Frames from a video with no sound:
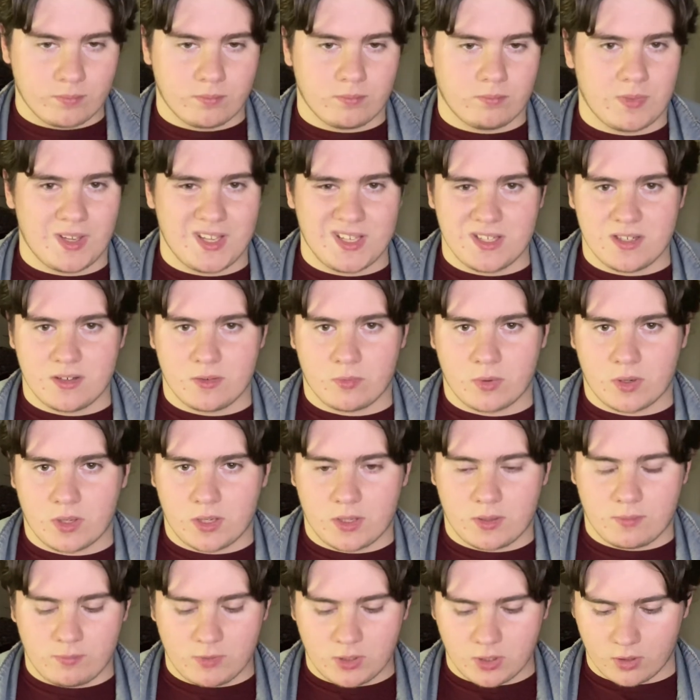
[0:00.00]
it didn't
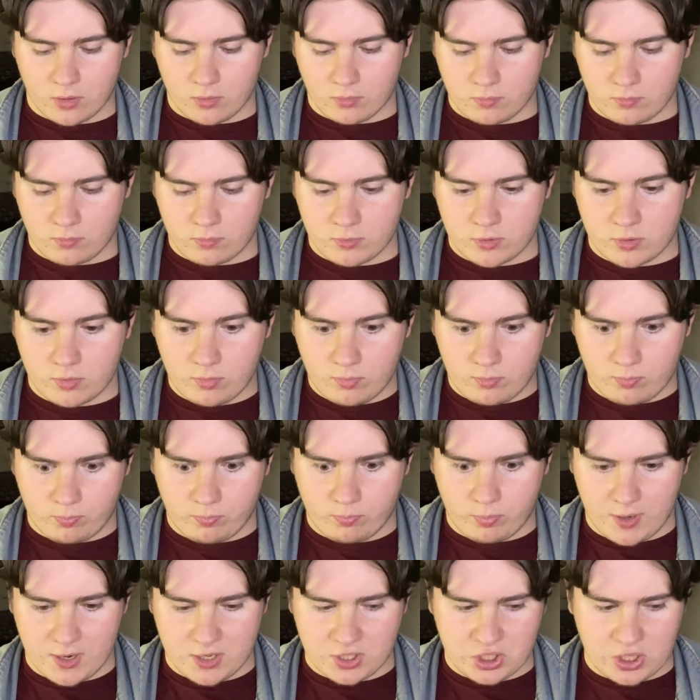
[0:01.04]
really, you know,
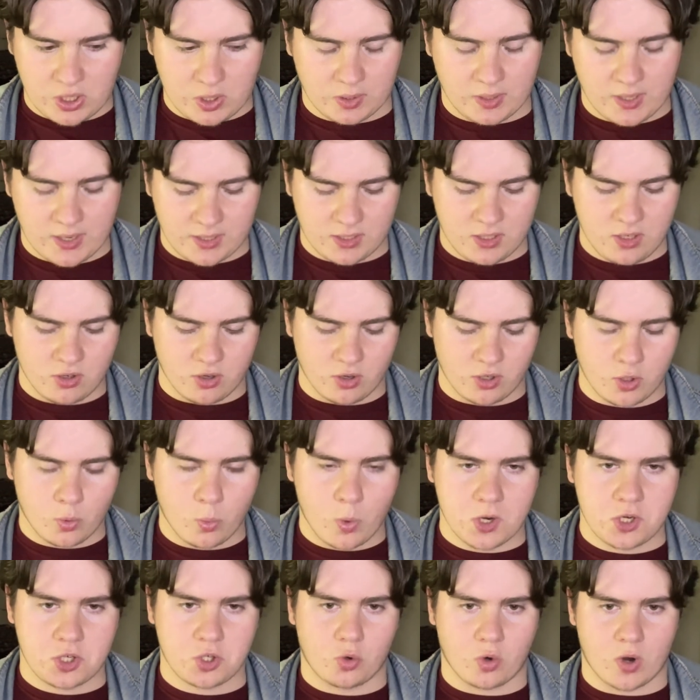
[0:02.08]
branch out. Like, you know, you
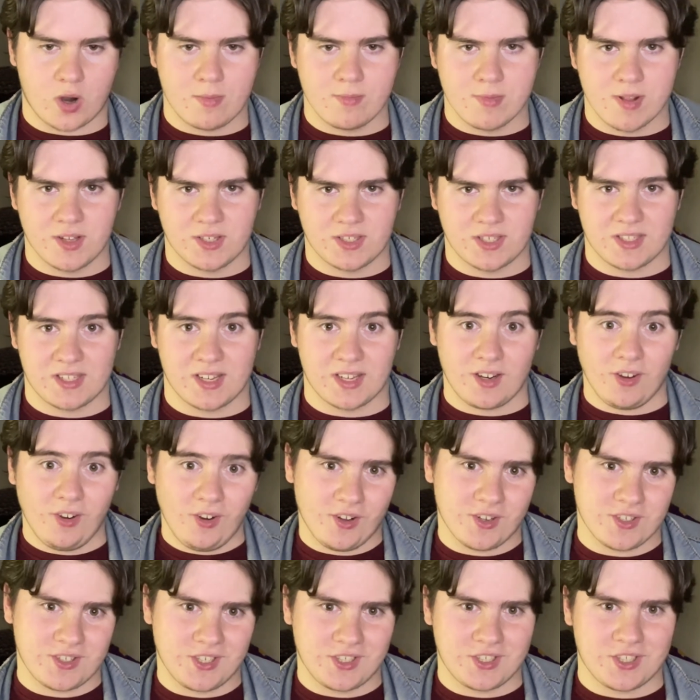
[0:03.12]
watch Gremlins and it's like,
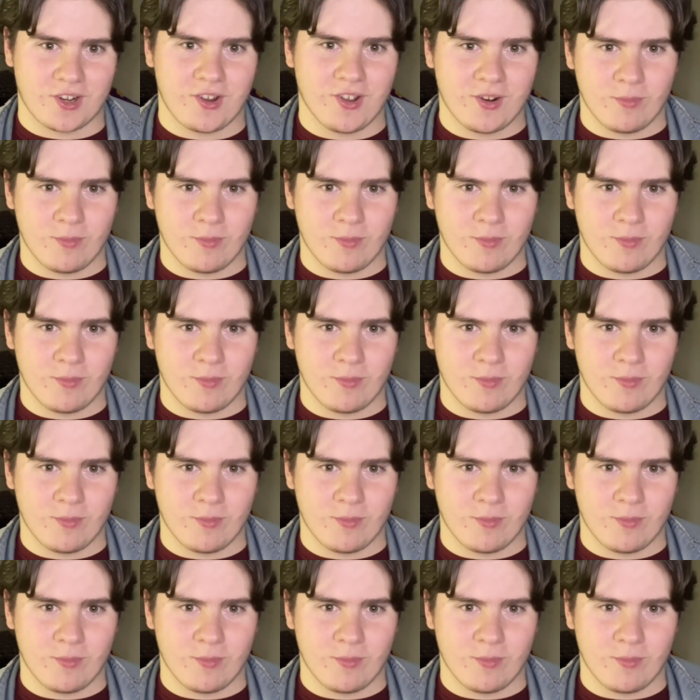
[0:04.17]
oh, it's such a good